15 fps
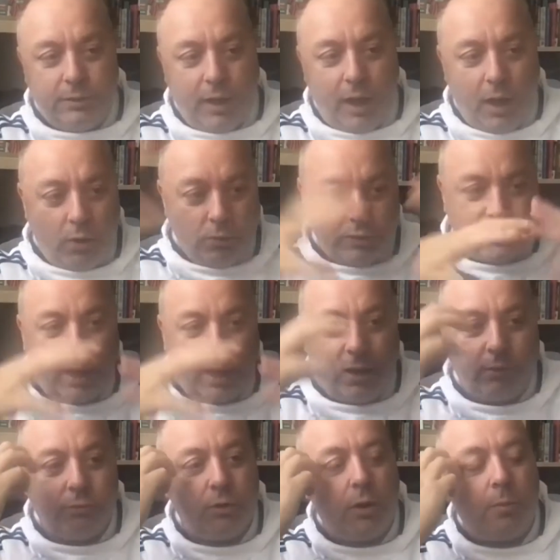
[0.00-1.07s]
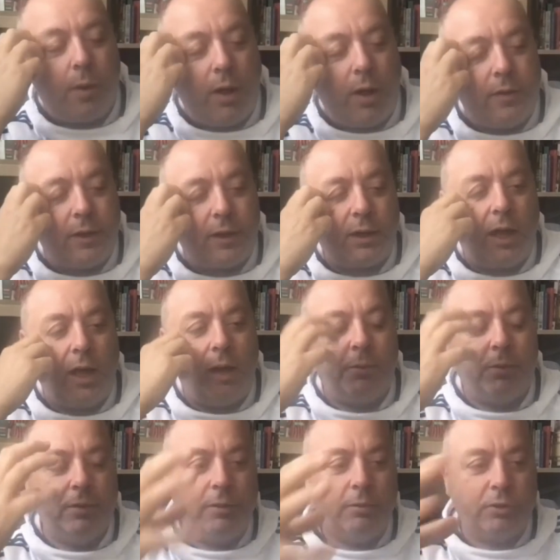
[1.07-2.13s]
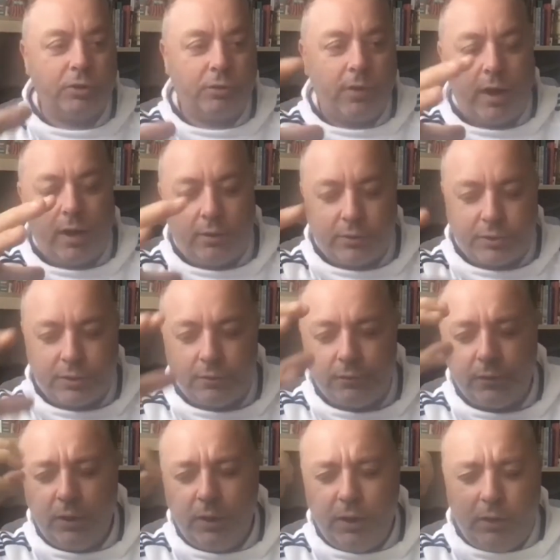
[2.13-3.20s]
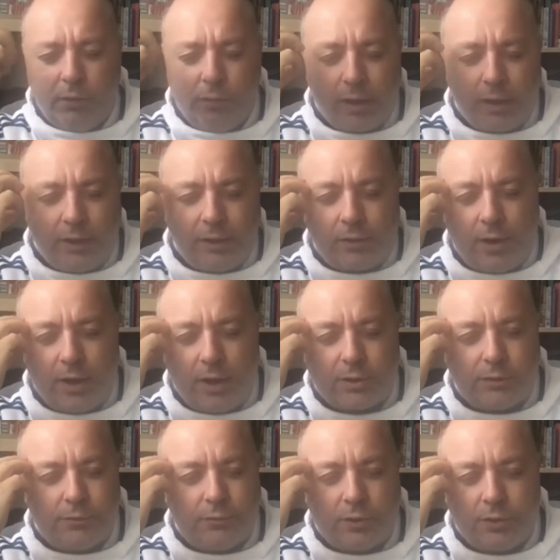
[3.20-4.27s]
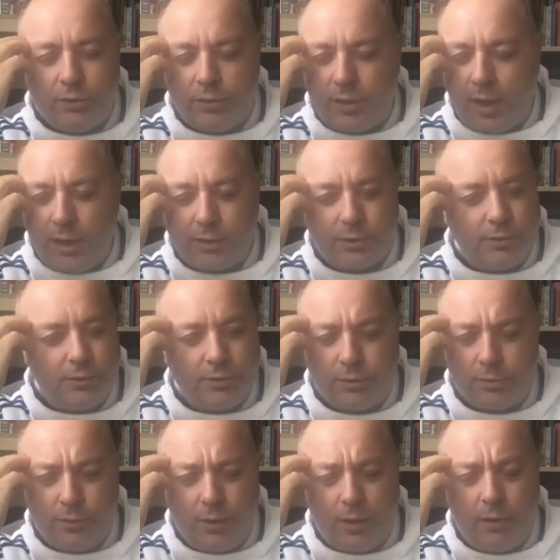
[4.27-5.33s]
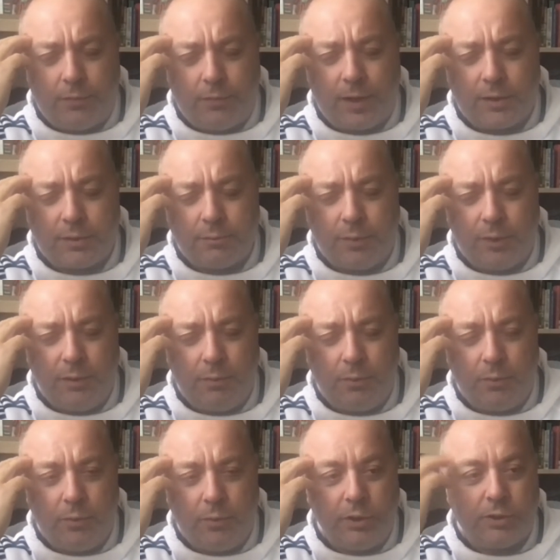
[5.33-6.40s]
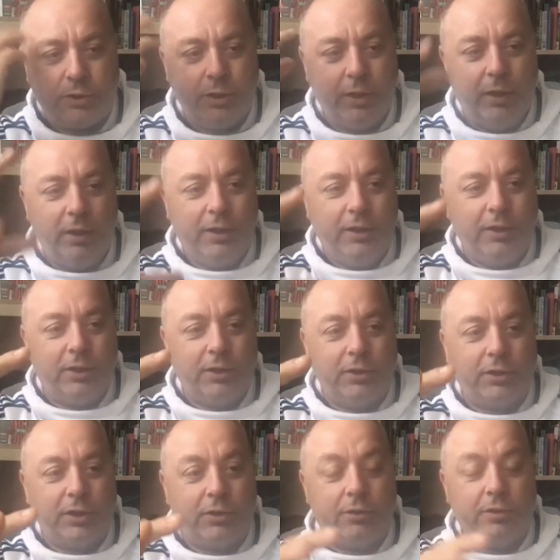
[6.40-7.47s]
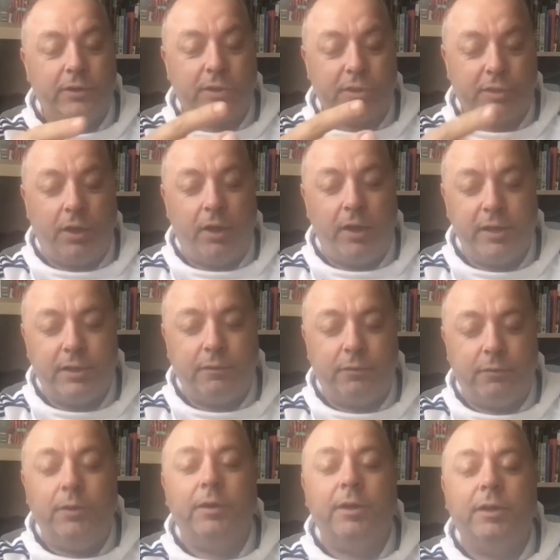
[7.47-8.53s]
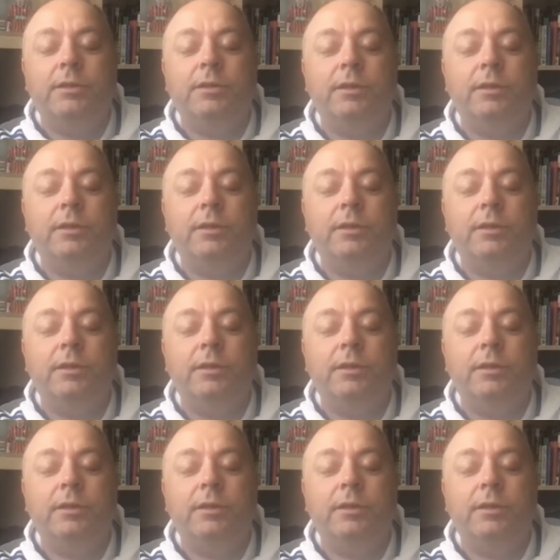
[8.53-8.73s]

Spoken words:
whole town got behind the club, and there was regular crowds of 2,000, 2,500 people, which, considering the size of Lewes,